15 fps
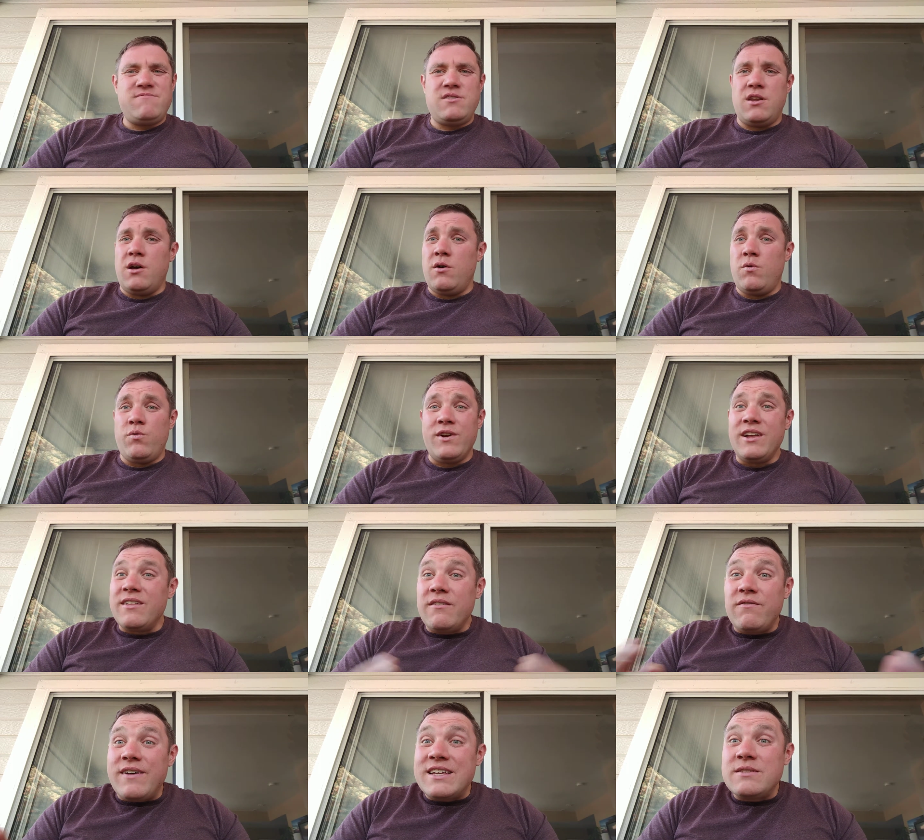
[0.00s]
no
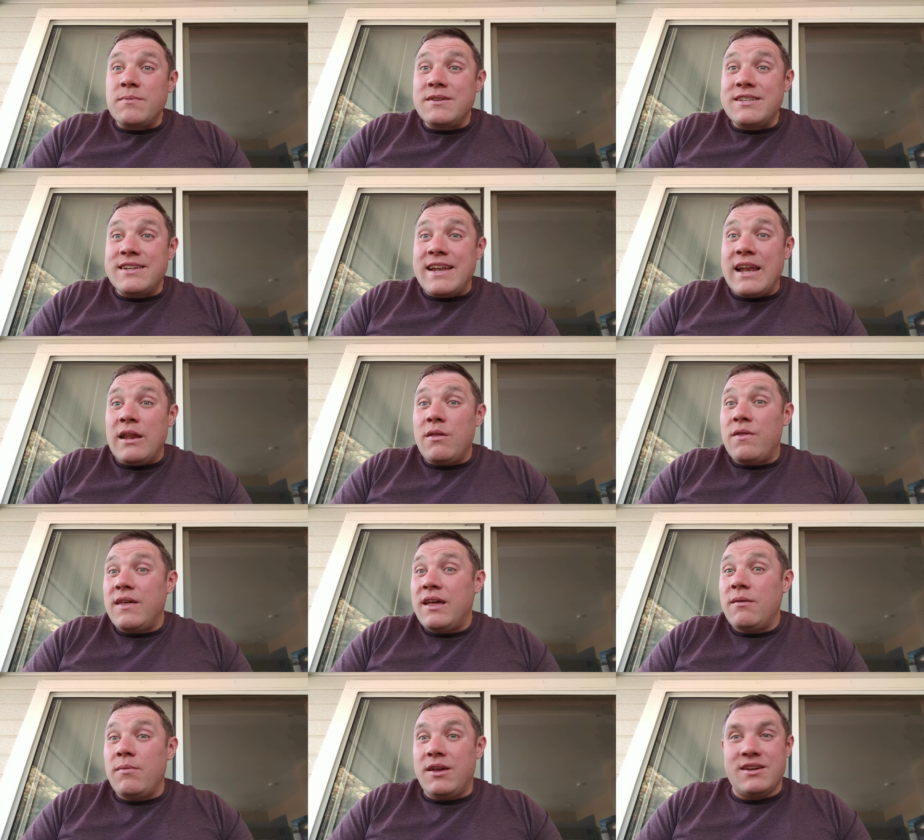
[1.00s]
real investment in
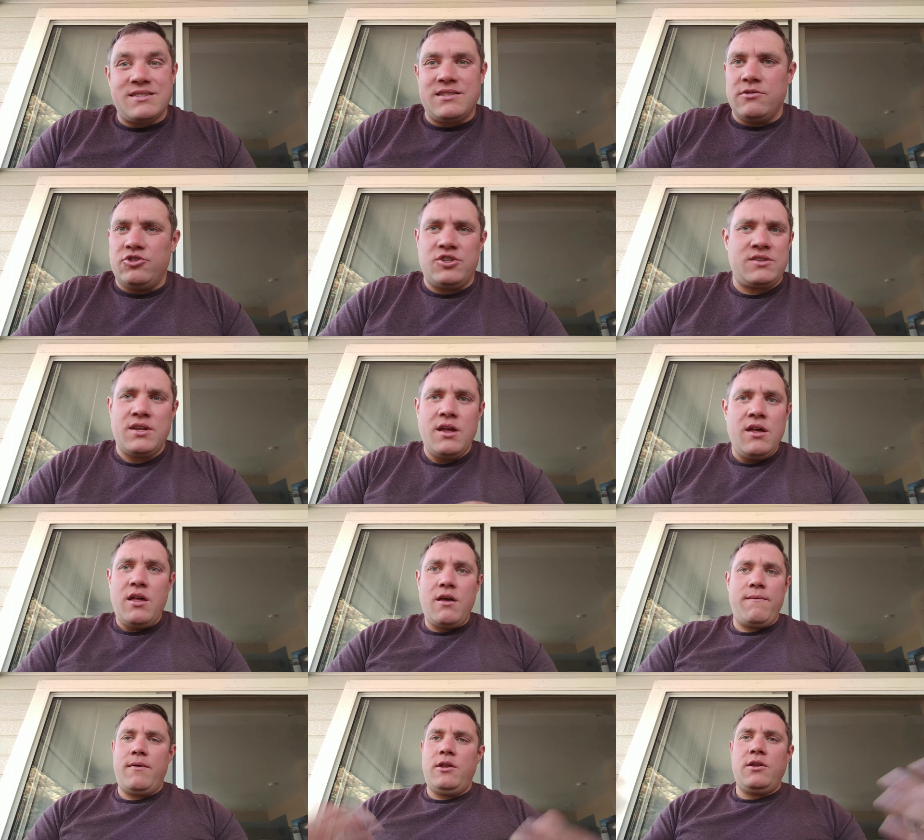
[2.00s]
anything because they're just,
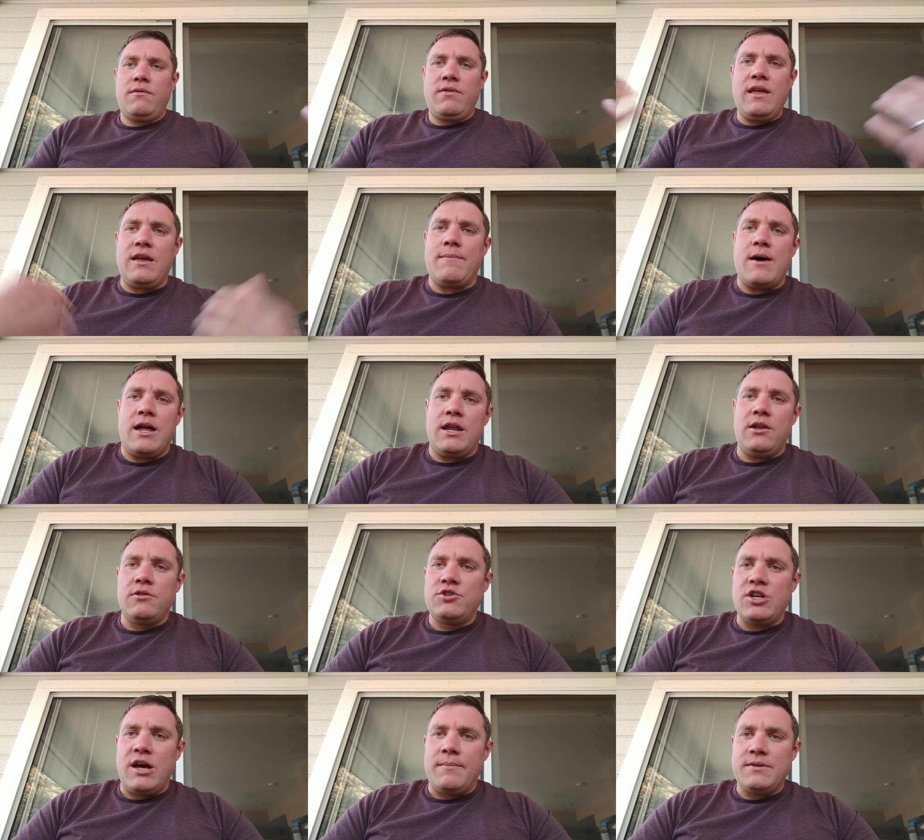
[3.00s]
I mean, think about it. Your
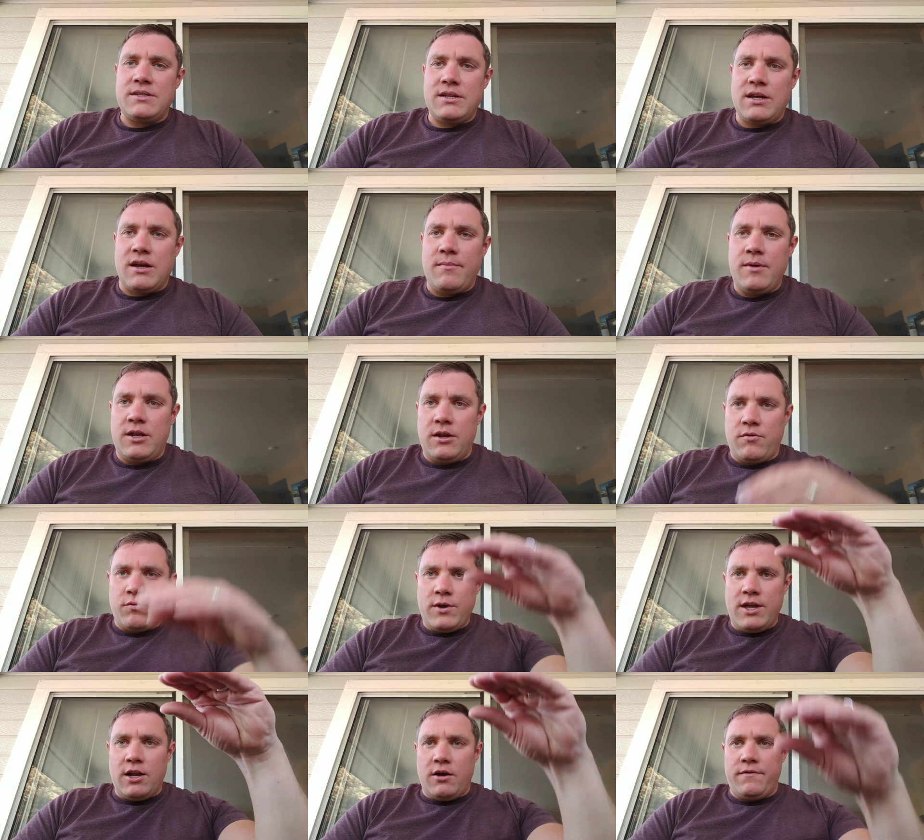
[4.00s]
job is to come in and
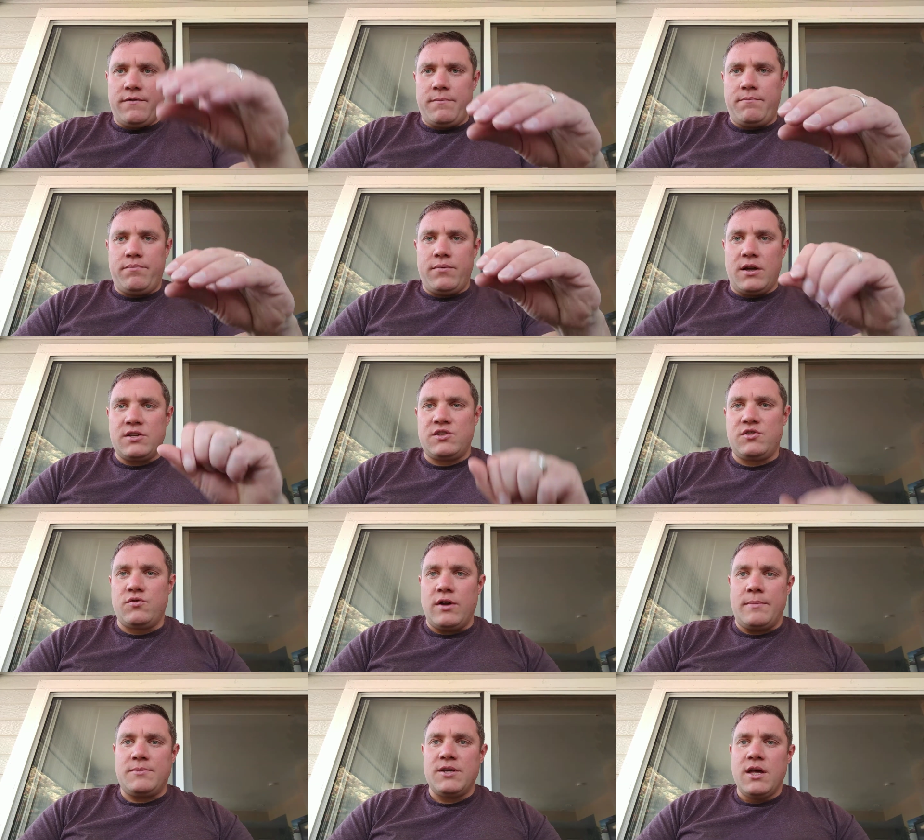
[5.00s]
read off a
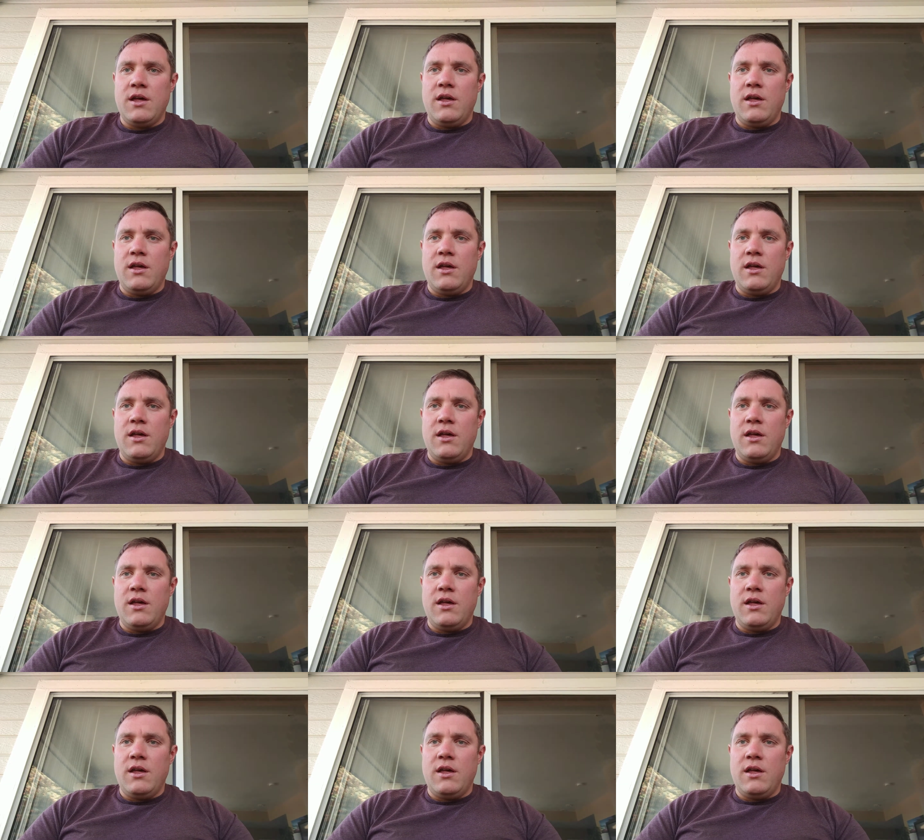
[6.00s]
script.